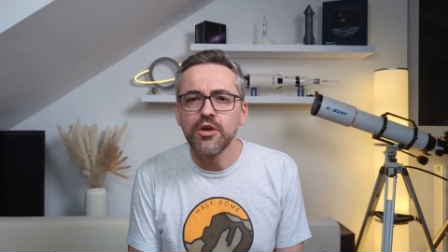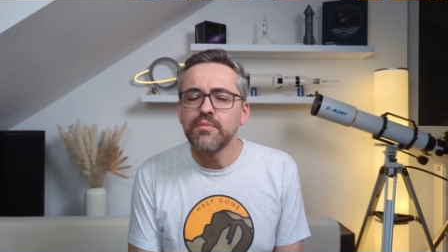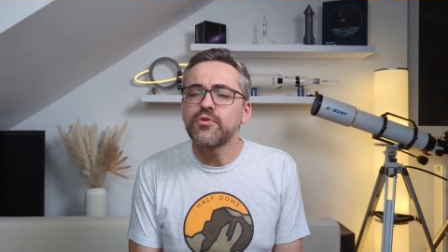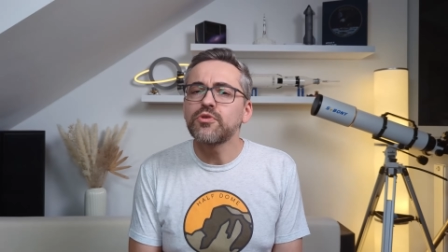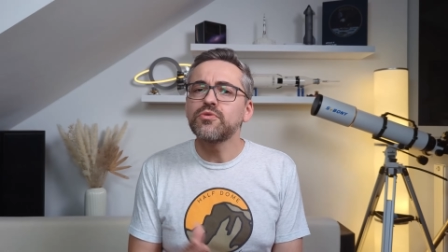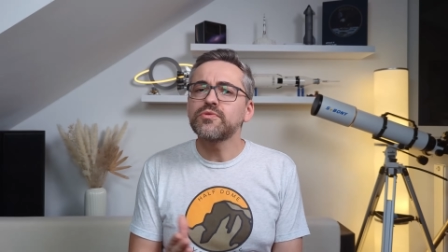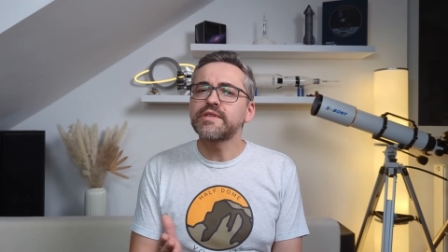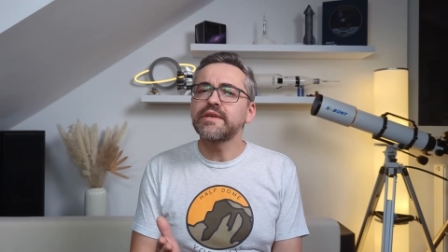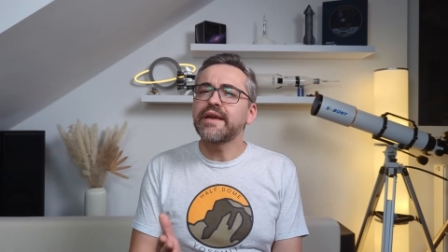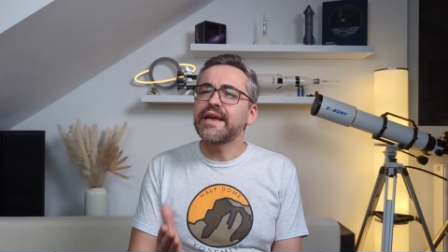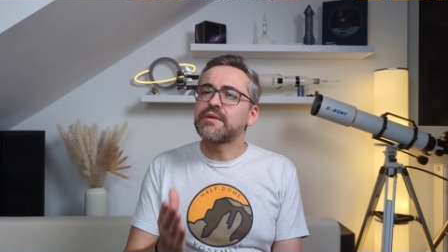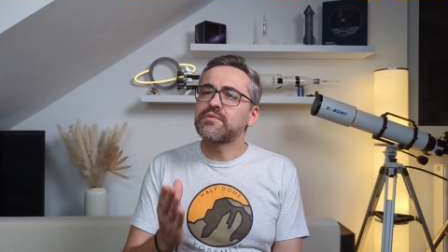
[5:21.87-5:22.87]

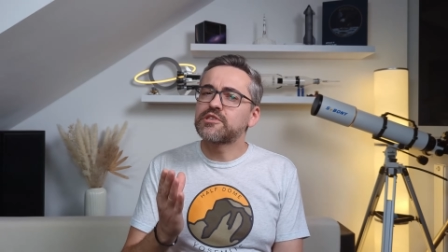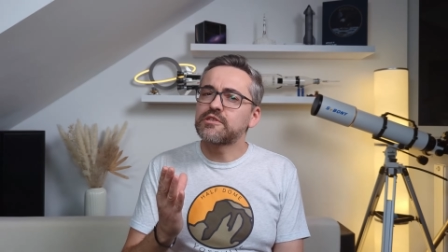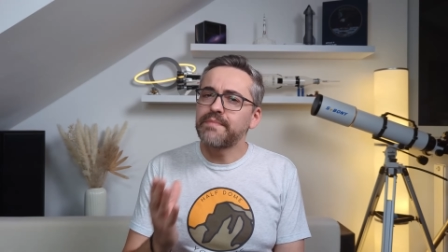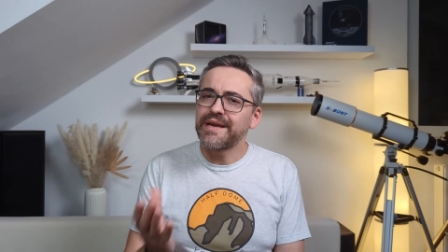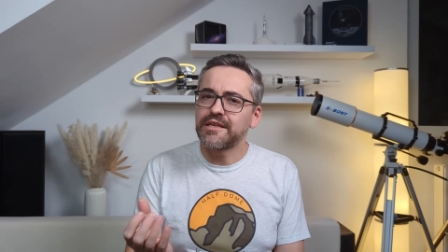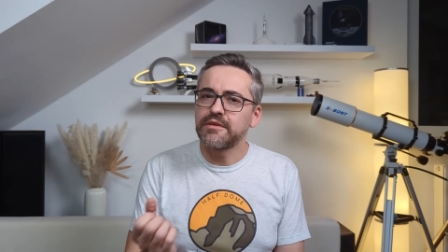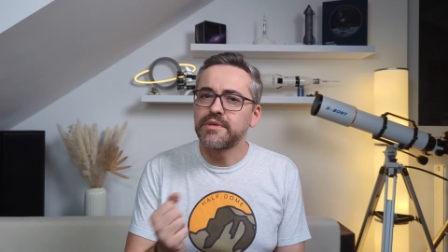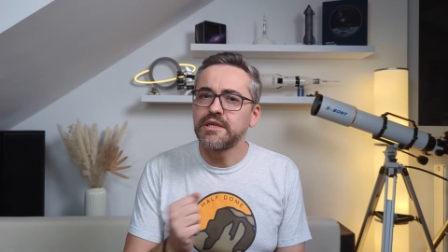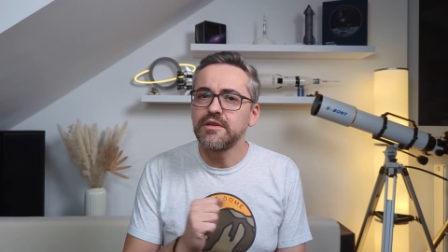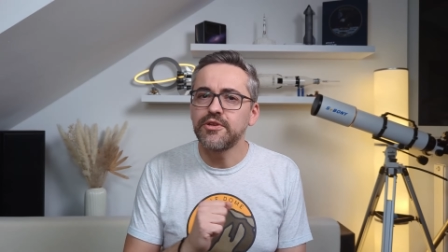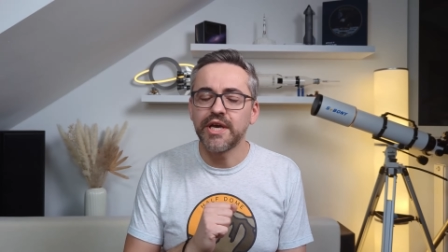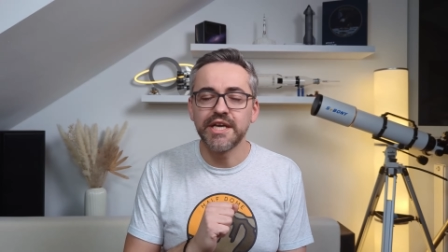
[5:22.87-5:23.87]
producing a respectable
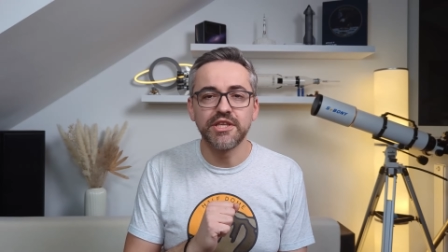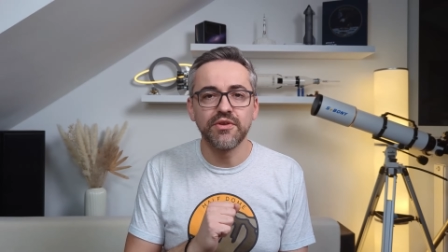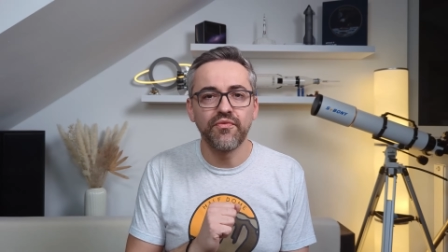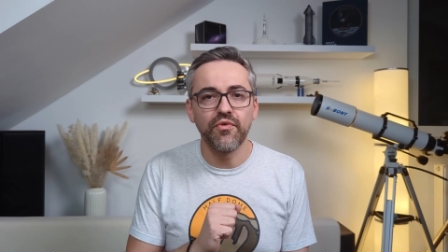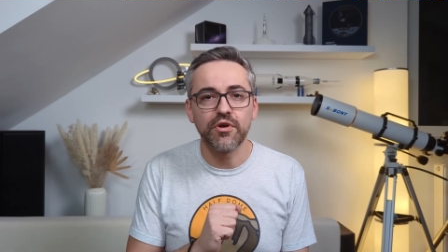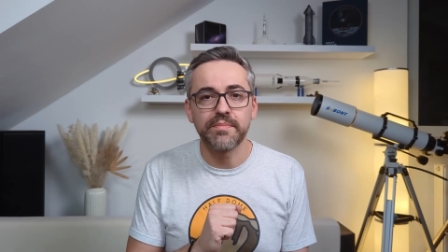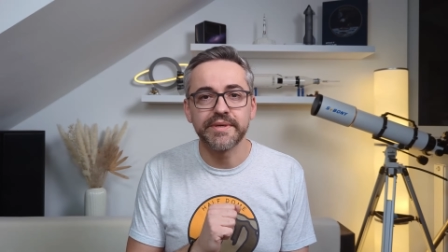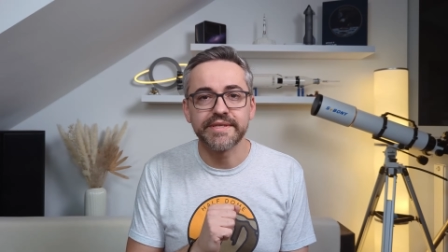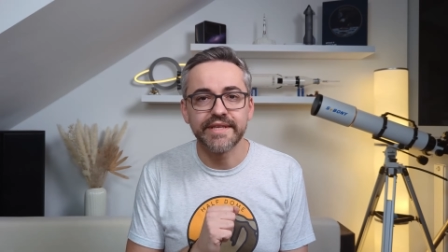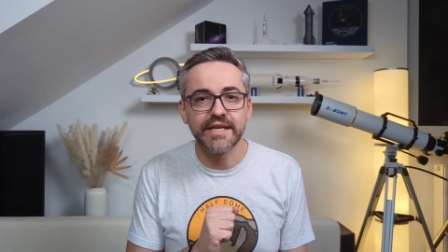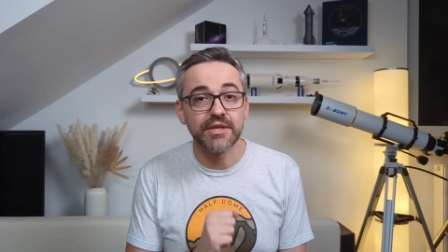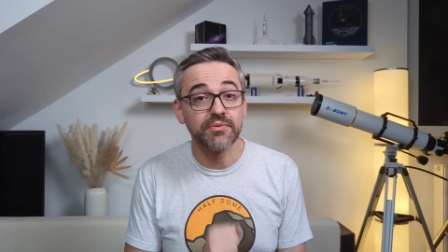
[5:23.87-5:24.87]
ninety-four
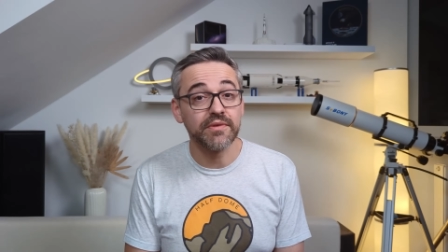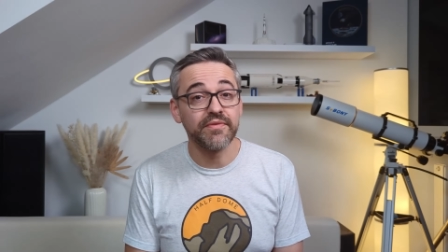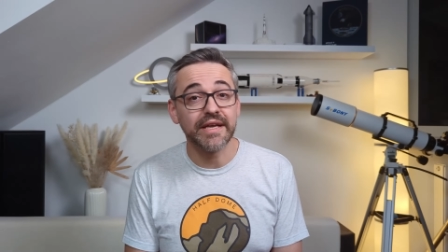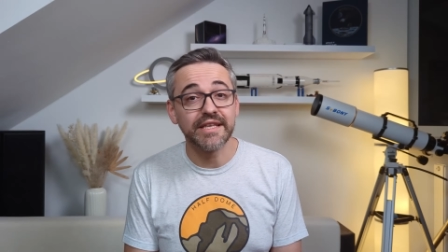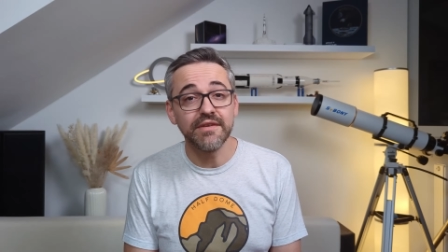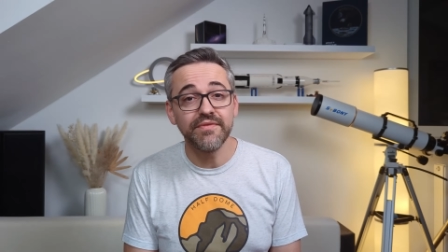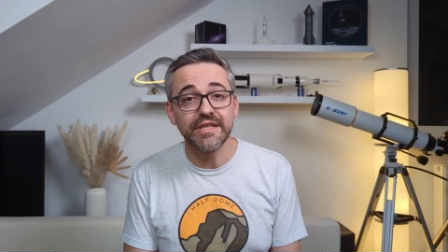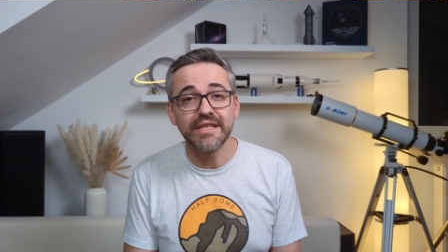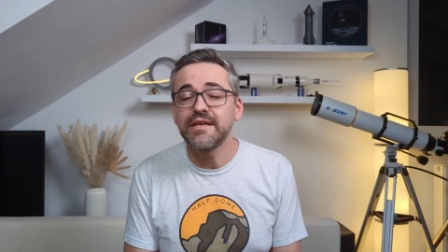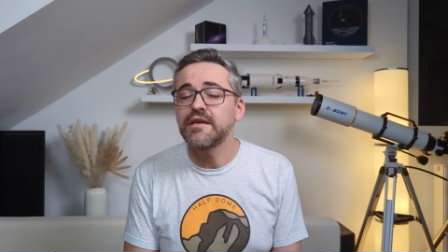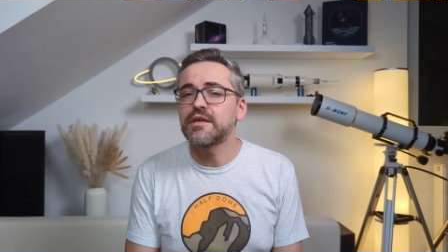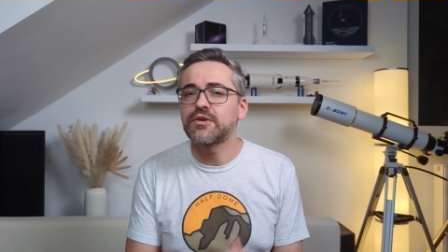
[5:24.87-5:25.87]
percent
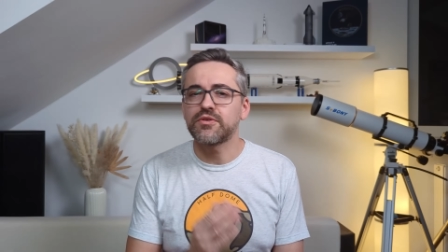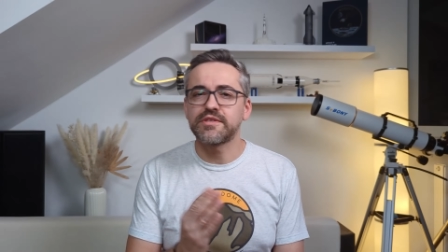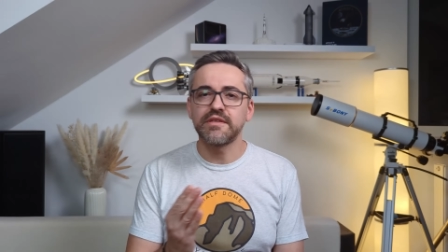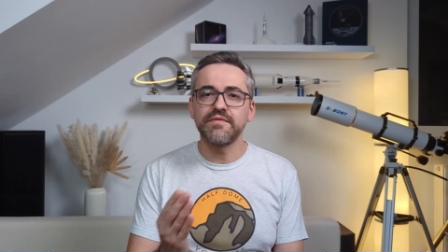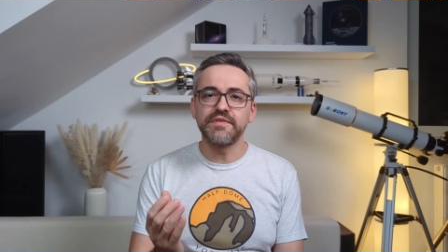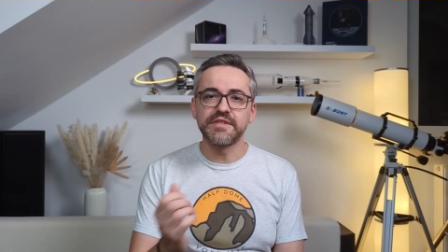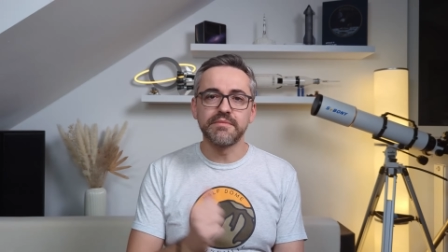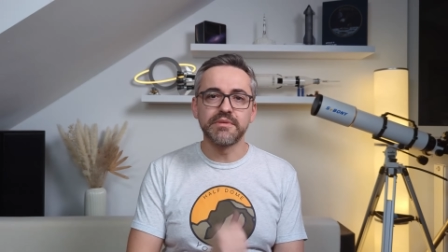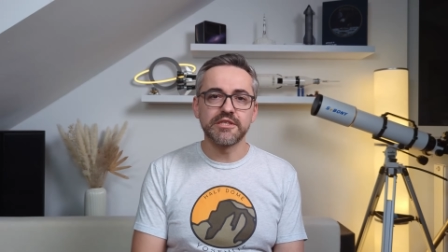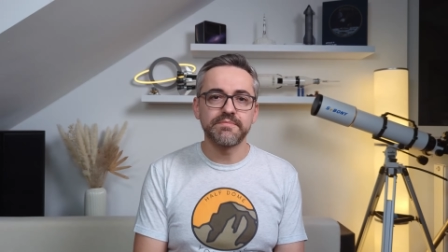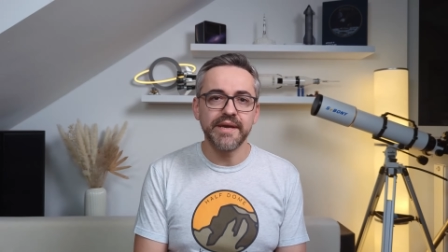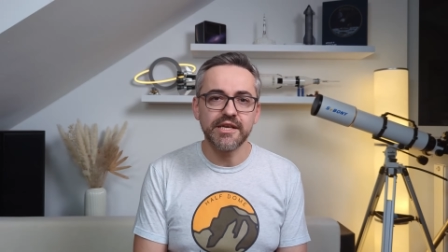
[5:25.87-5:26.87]
reflectivity across the visible
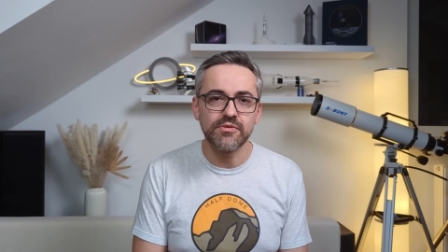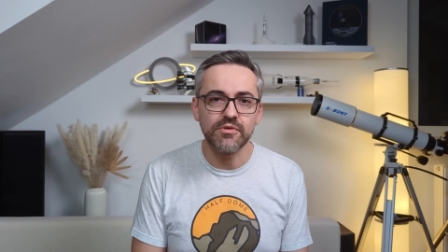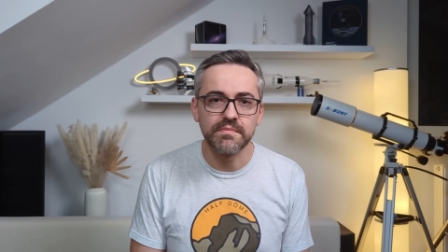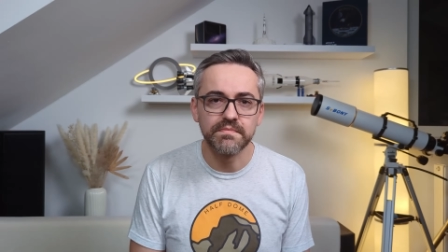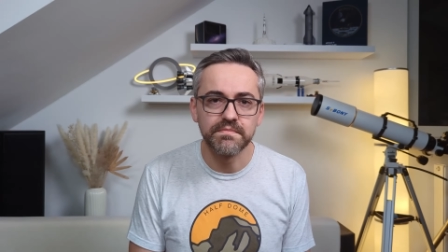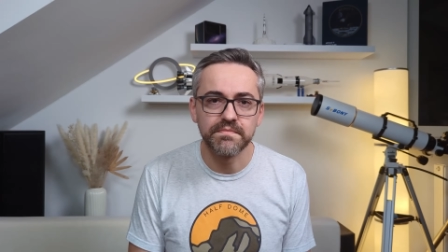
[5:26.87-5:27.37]
spectrum.